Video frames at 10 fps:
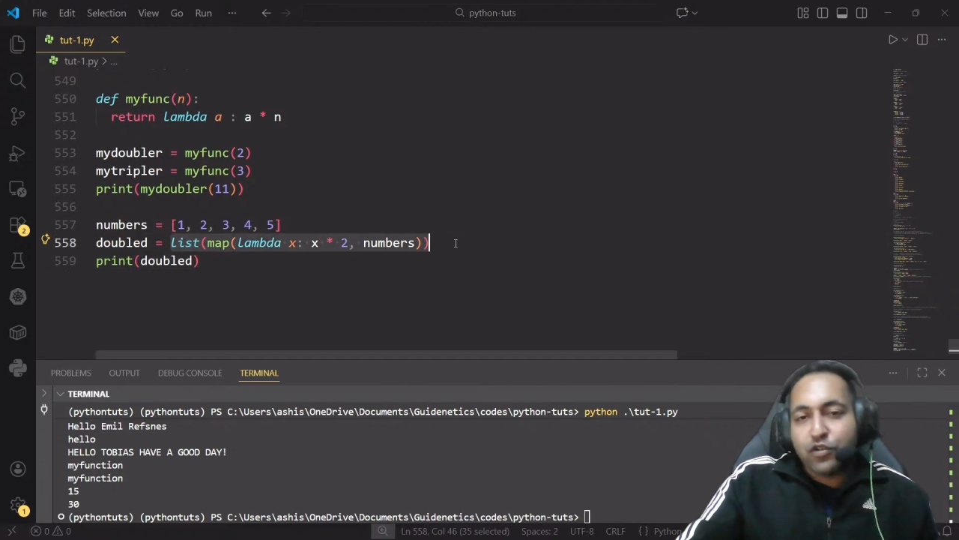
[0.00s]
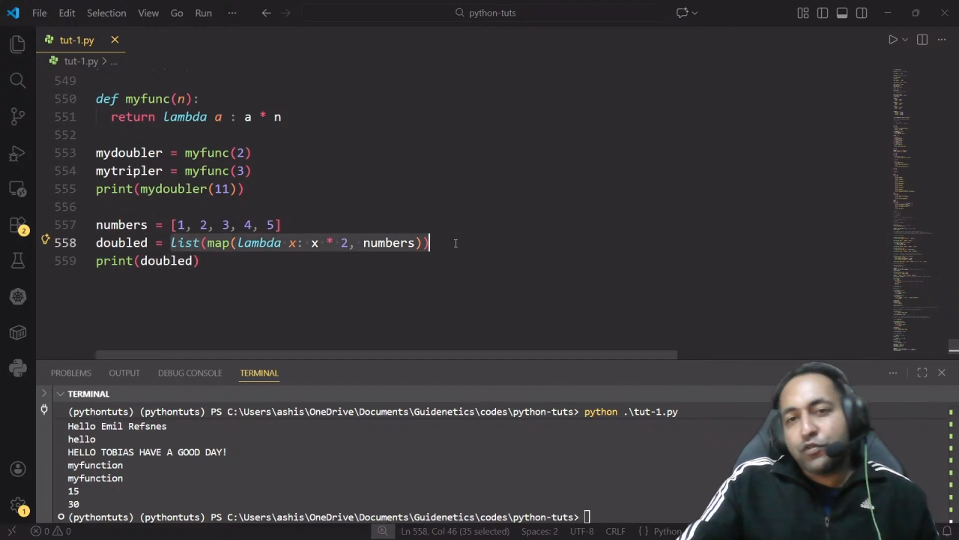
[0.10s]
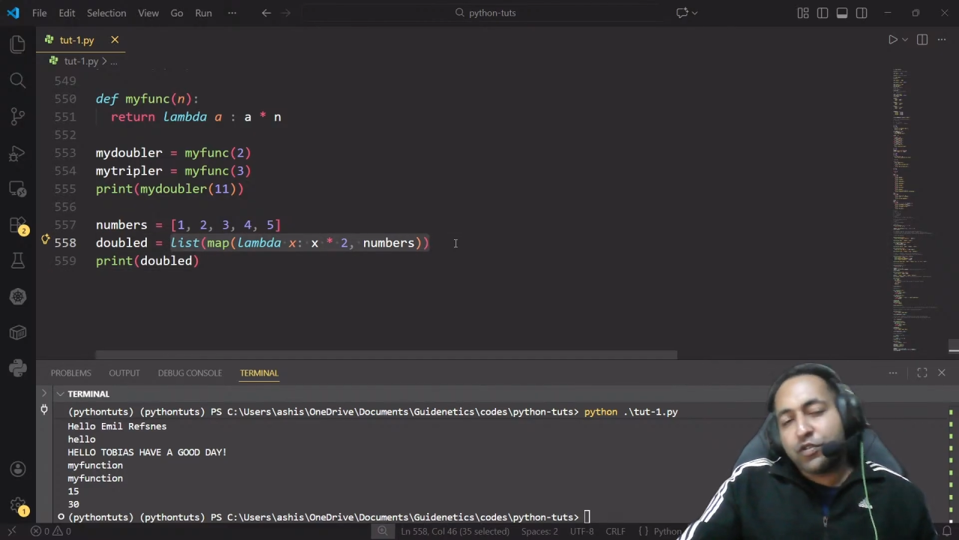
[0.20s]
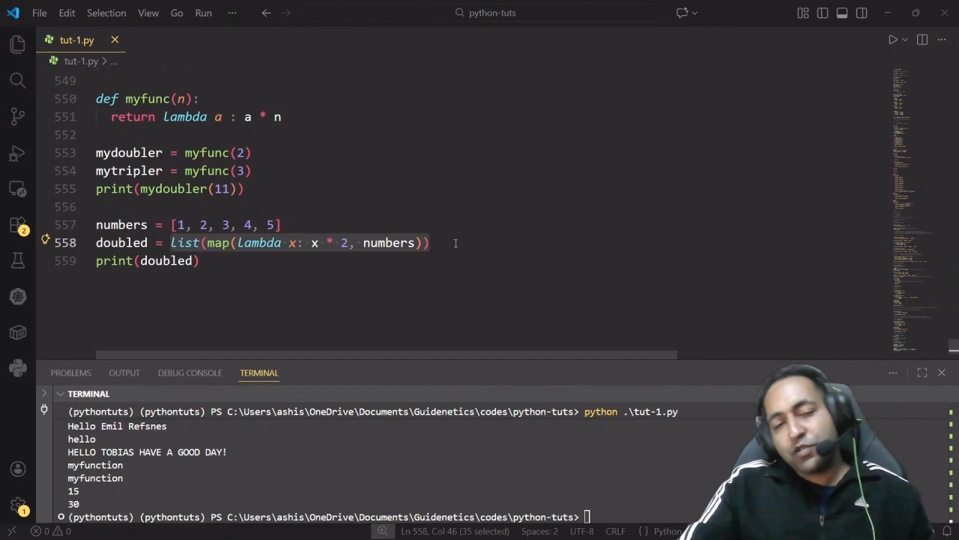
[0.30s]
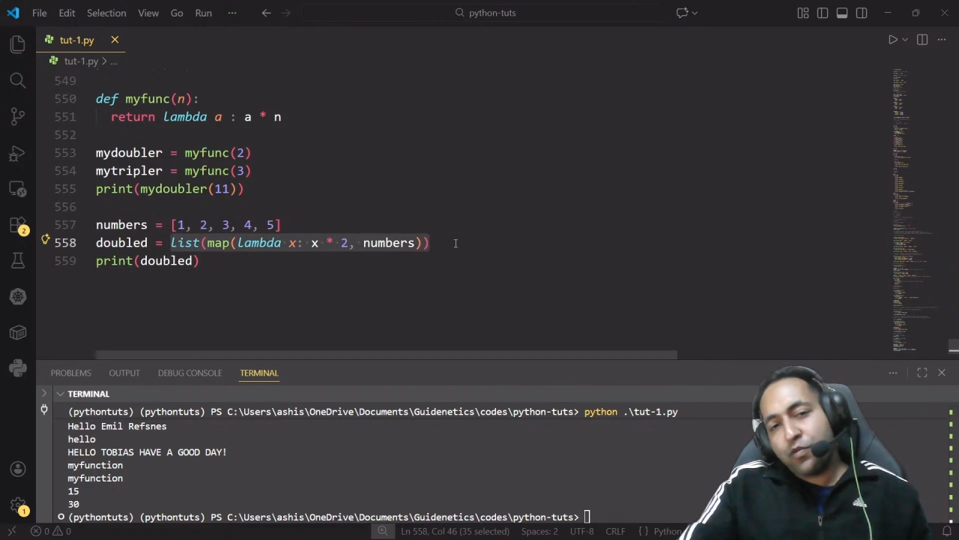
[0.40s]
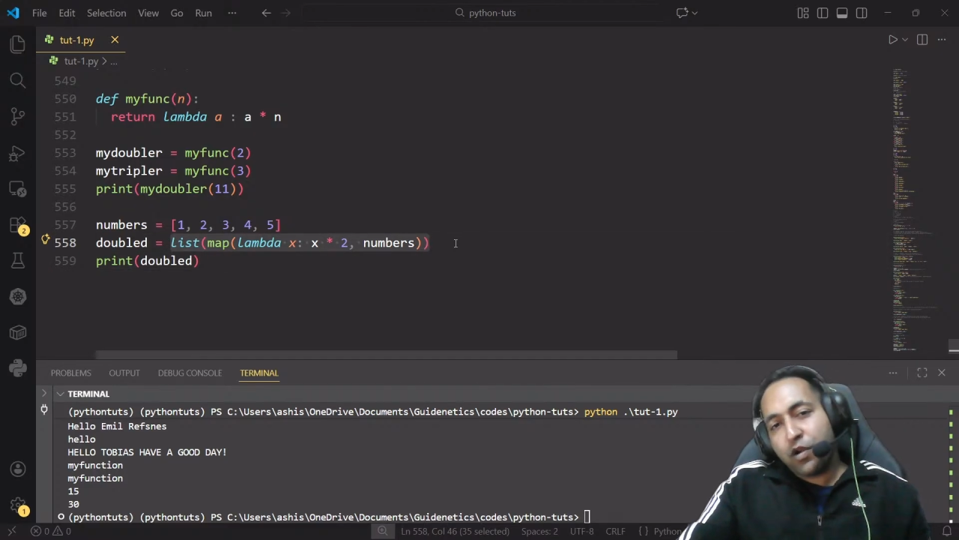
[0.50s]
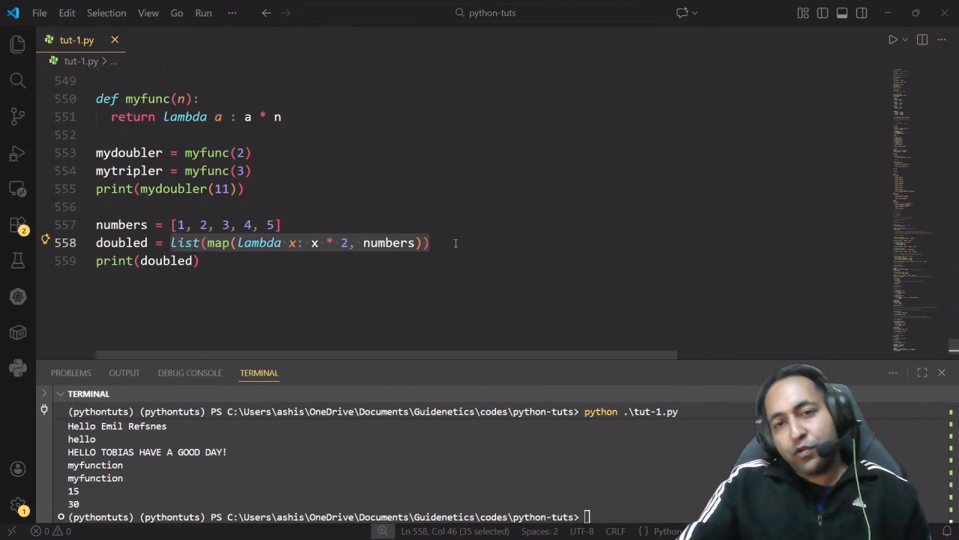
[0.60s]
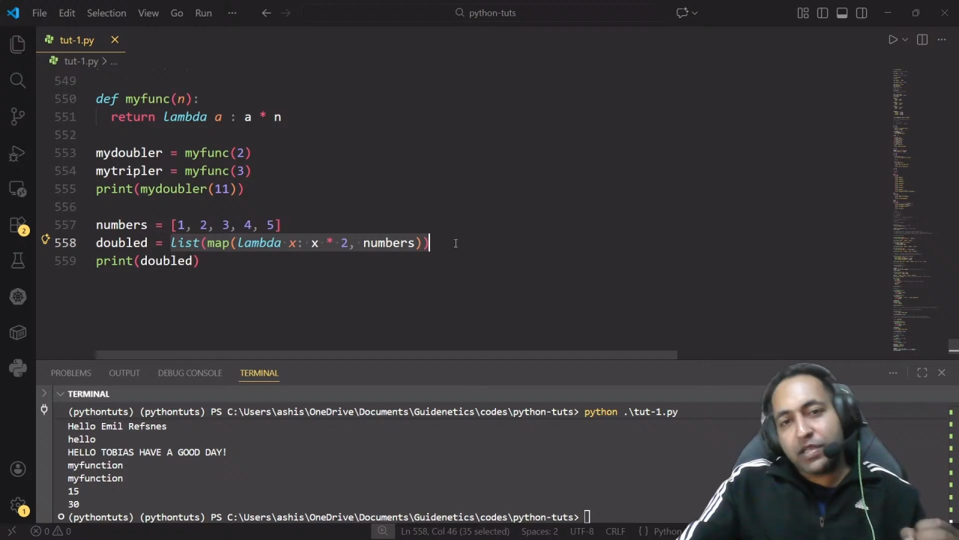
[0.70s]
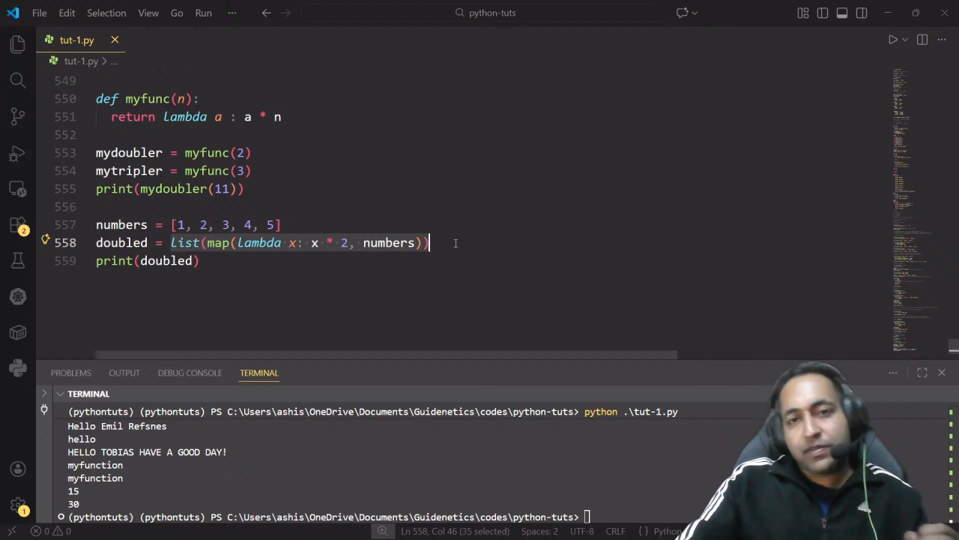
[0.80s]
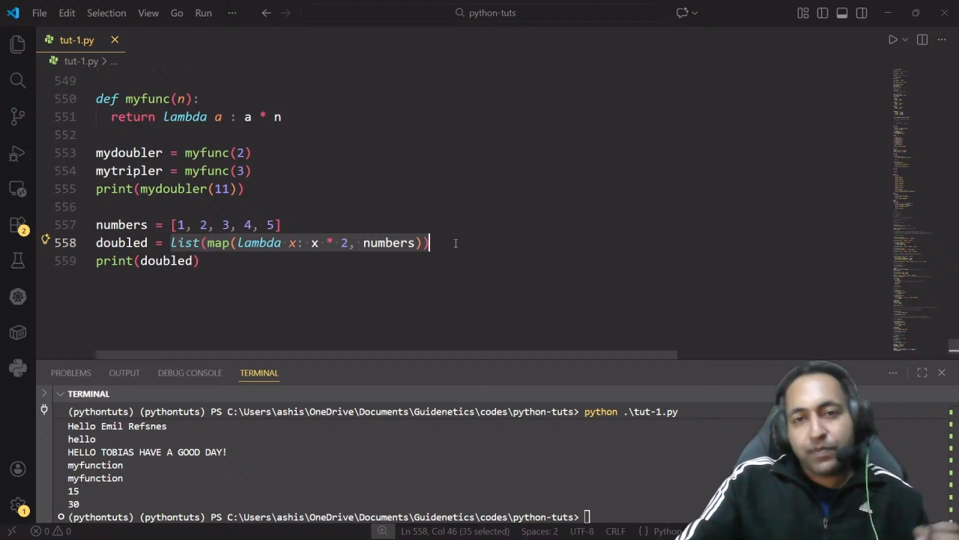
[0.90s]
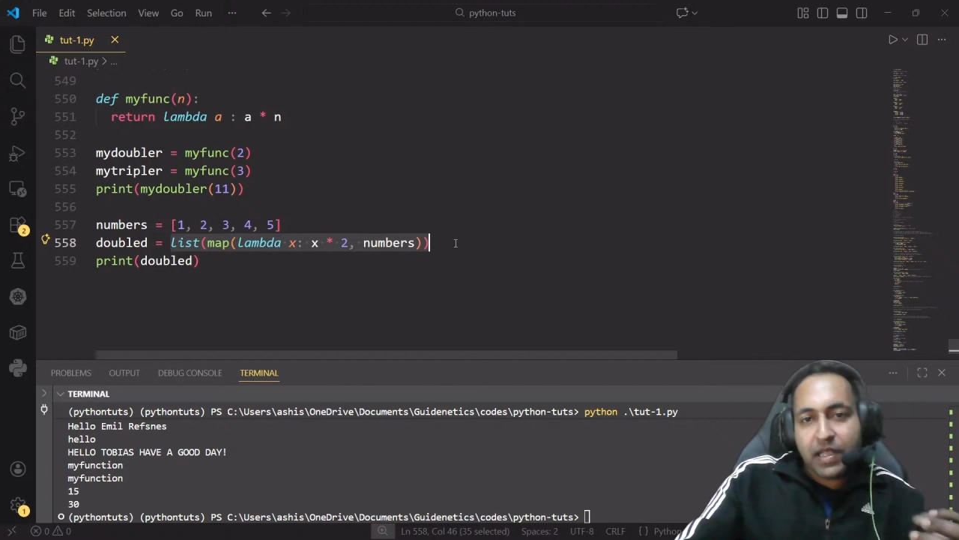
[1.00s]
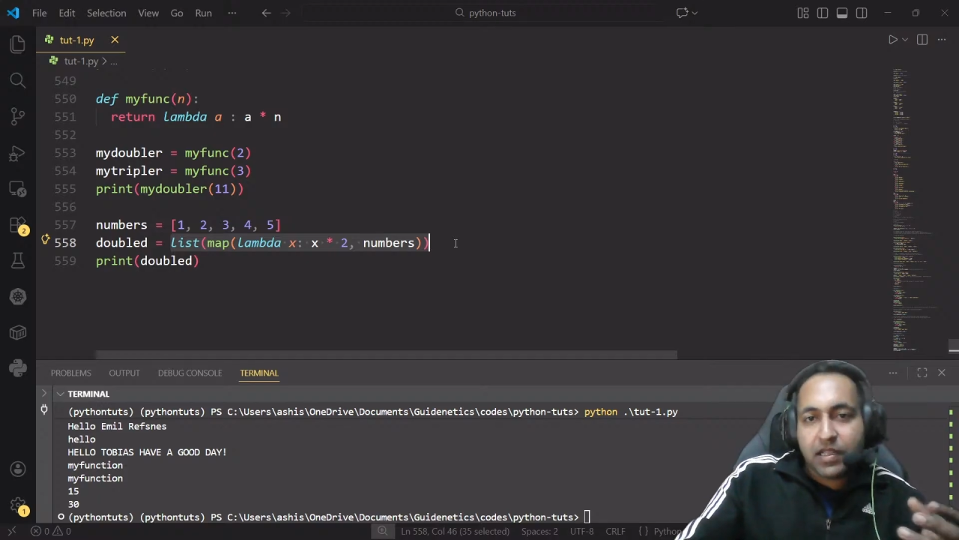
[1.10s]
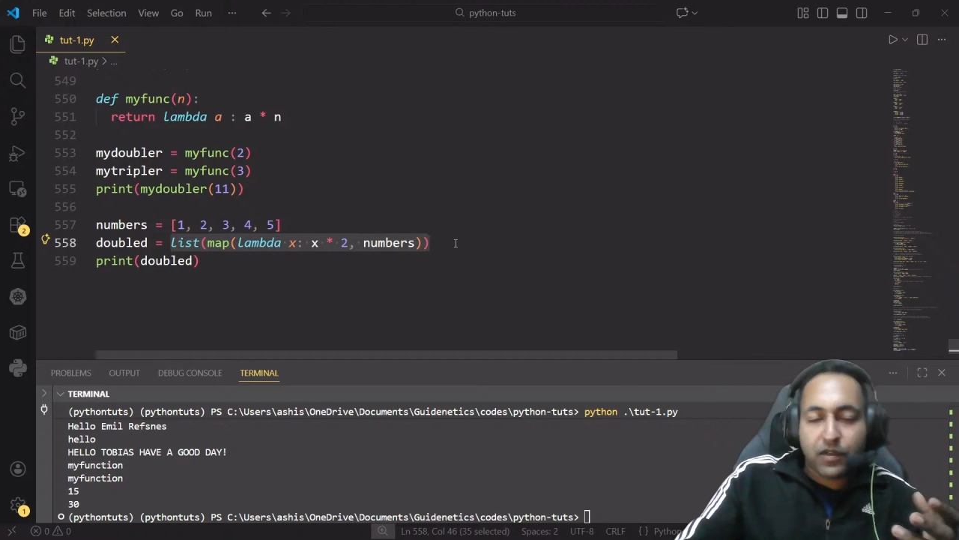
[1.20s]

or you just want to explain